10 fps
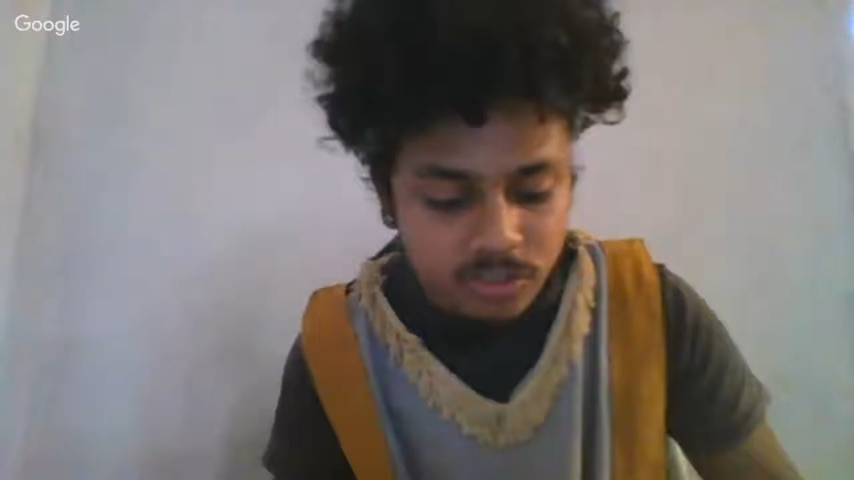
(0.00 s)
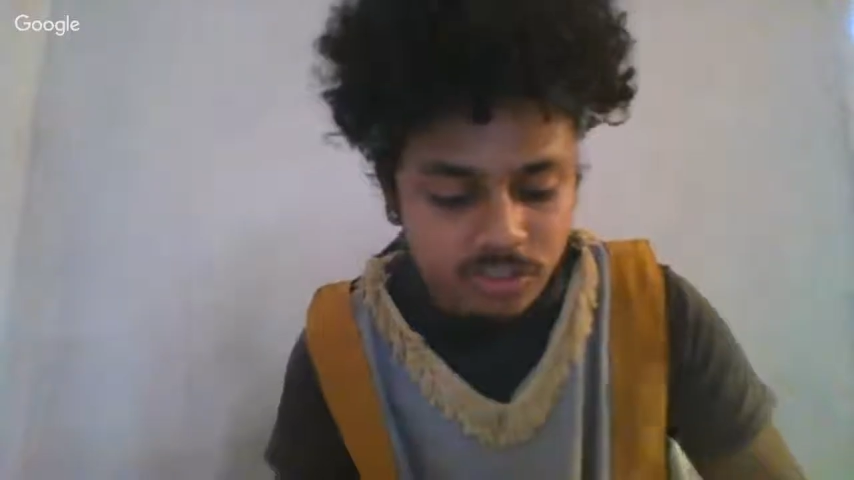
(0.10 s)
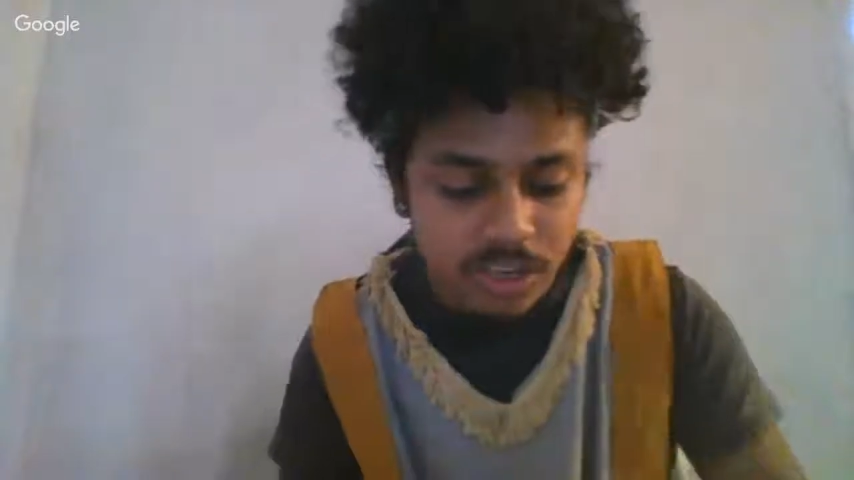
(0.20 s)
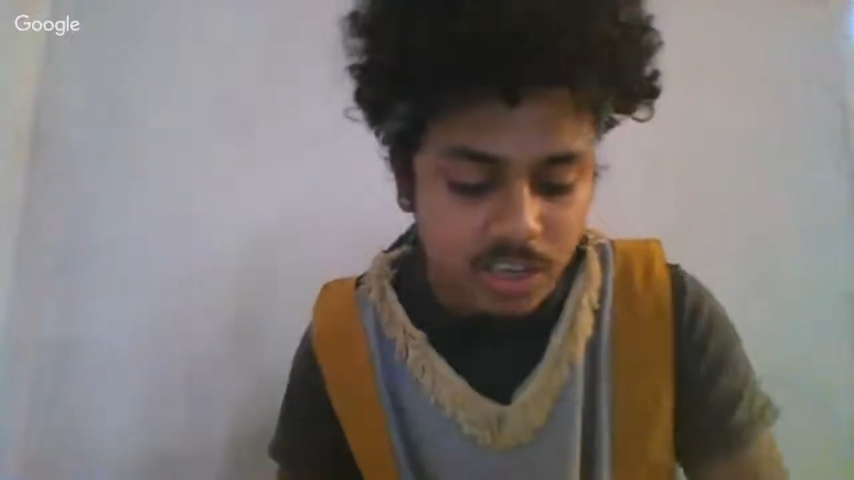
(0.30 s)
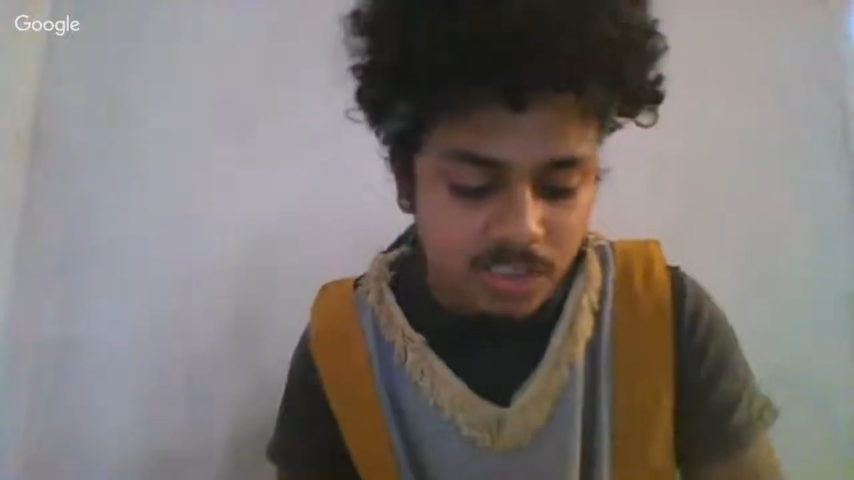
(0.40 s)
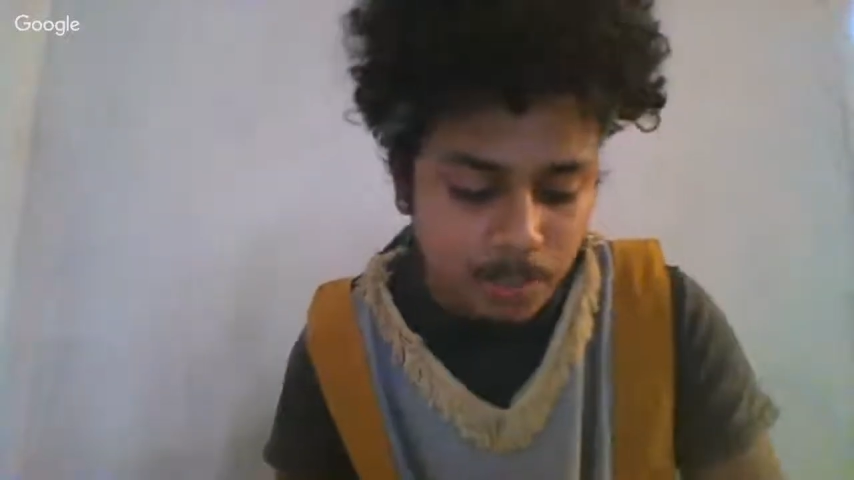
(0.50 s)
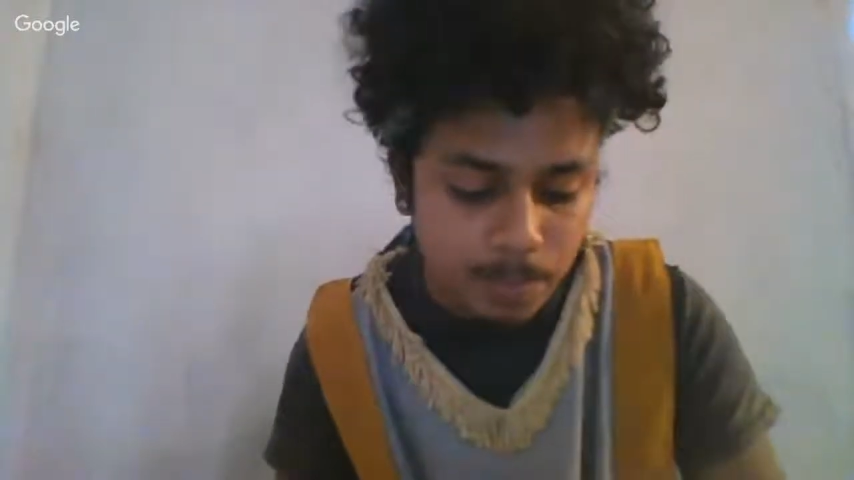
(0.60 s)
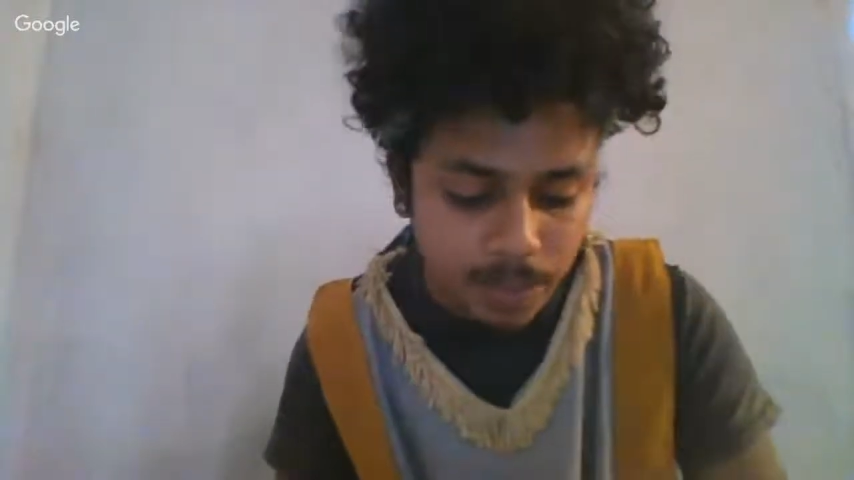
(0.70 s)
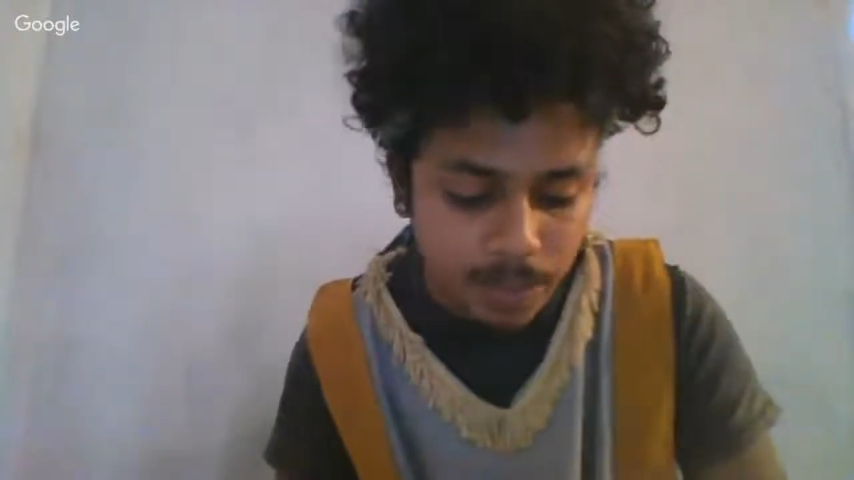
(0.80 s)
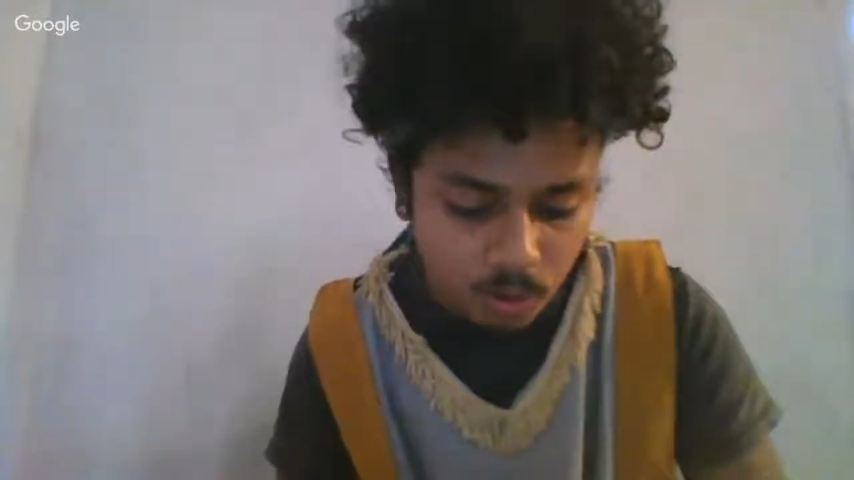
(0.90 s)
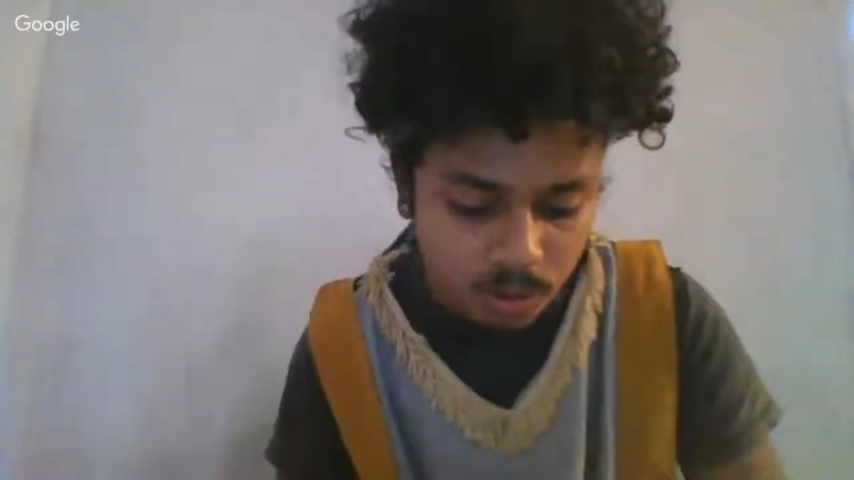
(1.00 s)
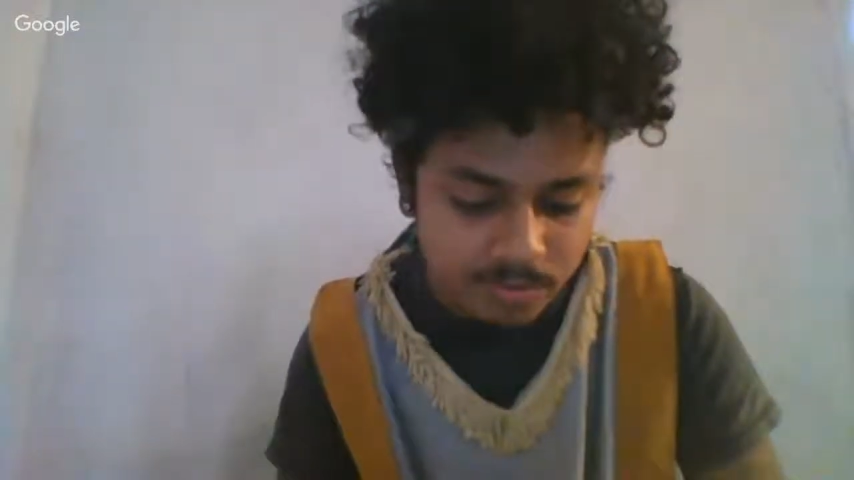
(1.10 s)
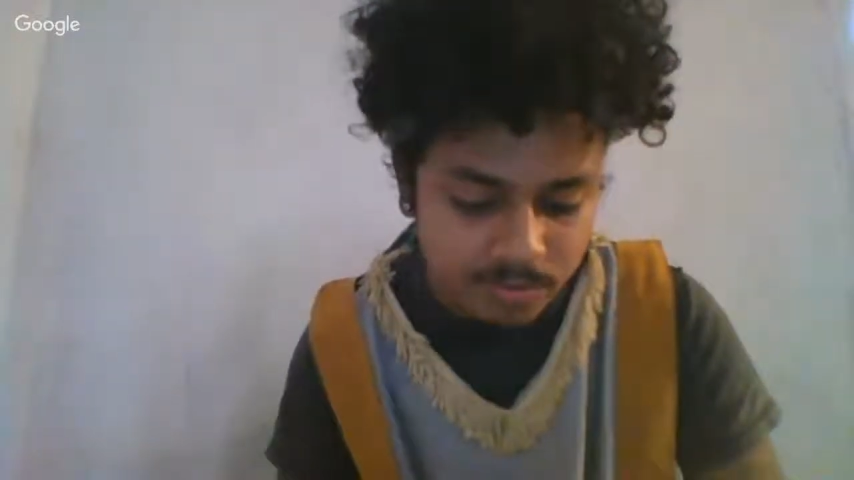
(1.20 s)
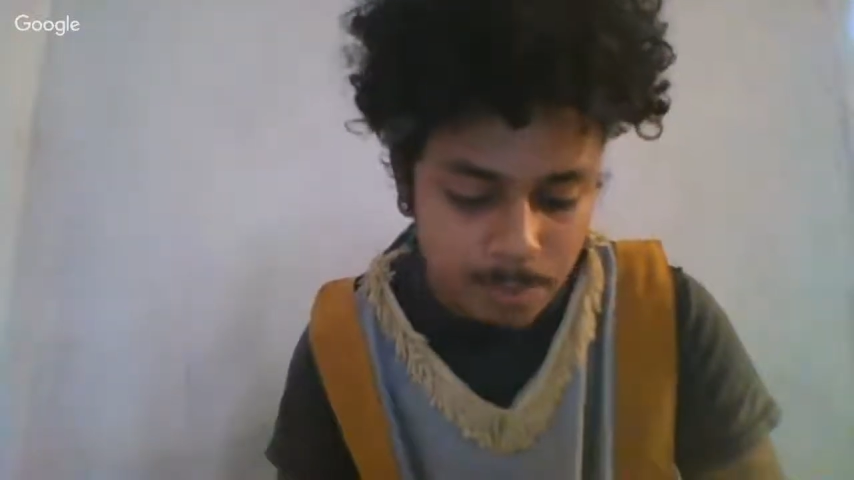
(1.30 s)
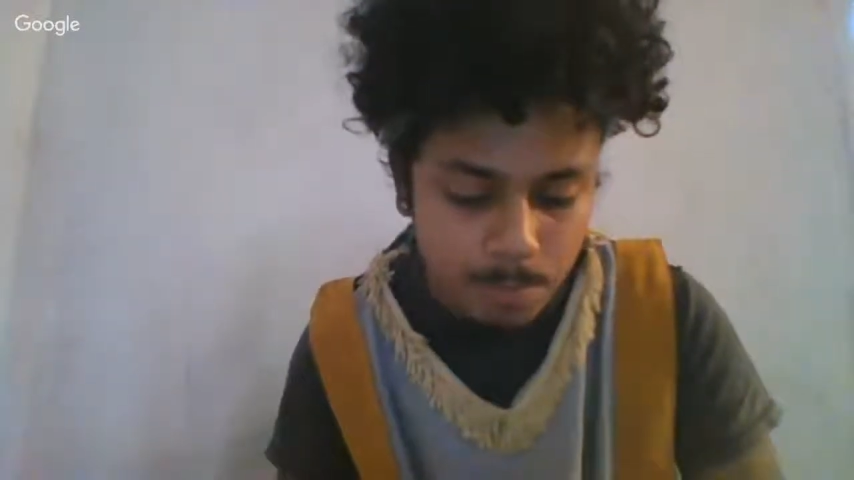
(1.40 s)
shall not depart out
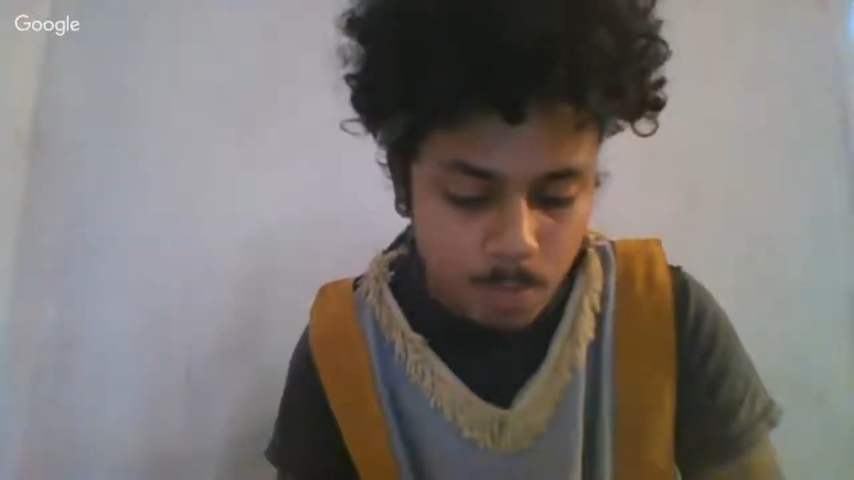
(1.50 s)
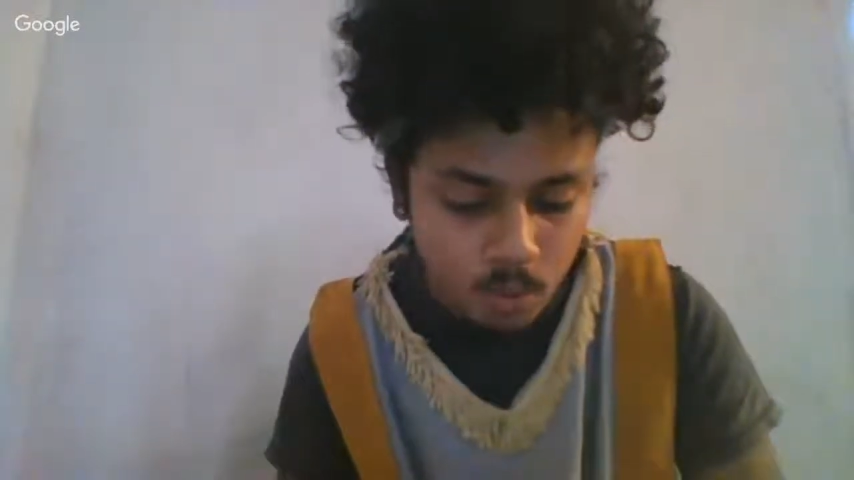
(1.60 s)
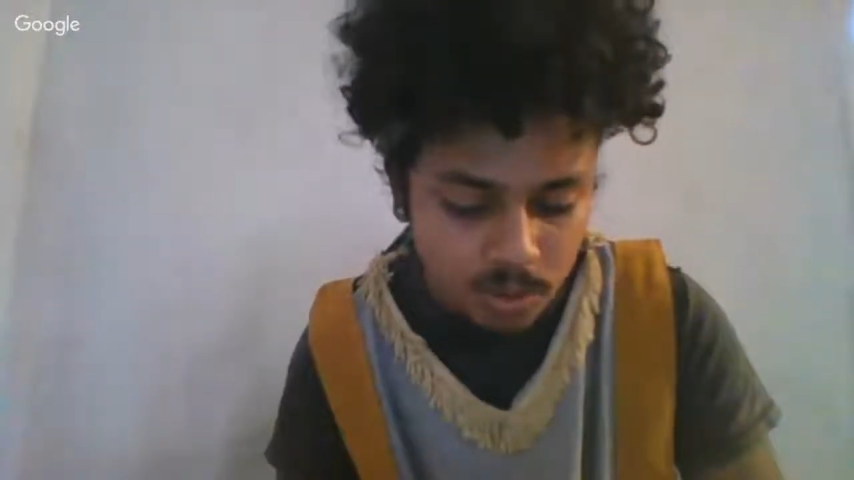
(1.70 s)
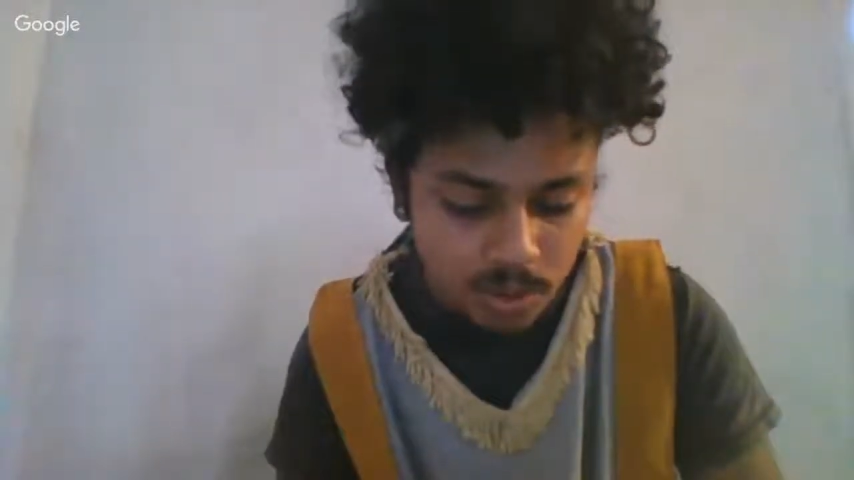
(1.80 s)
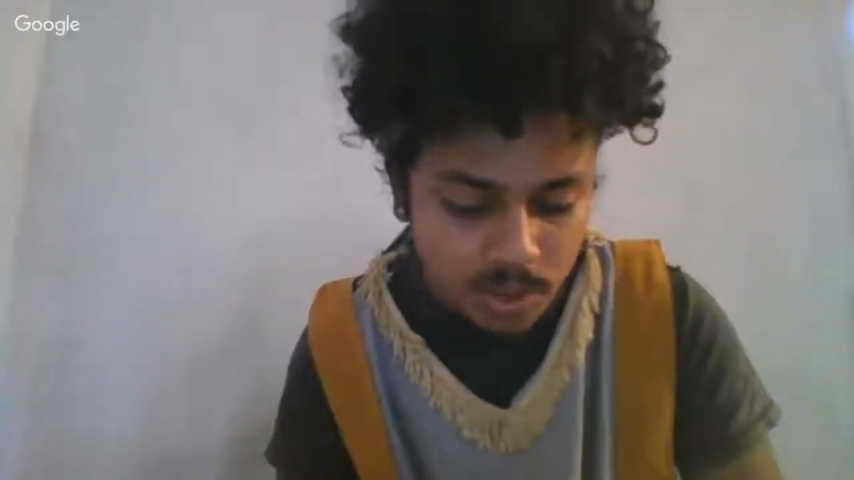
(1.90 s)
of thy mouth.